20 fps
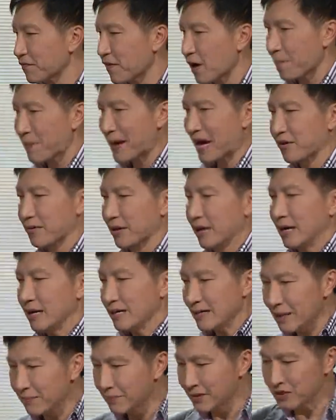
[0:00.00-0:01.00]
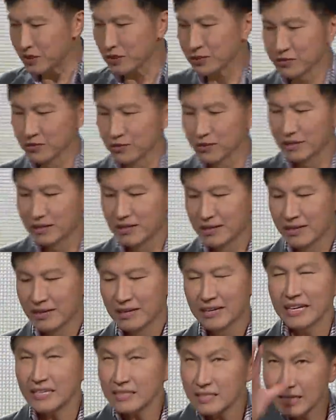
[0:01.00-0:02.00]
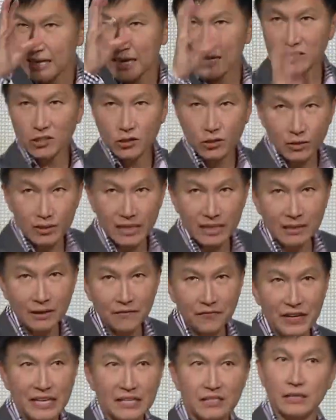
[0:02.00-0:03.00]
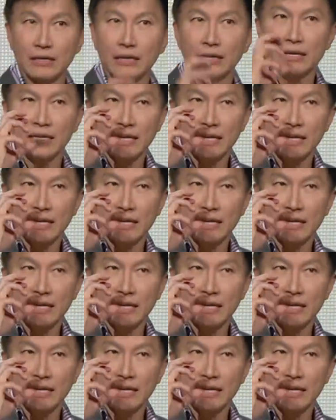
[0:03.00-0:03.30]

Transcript: of all power. Number two, He's the custodian of vision.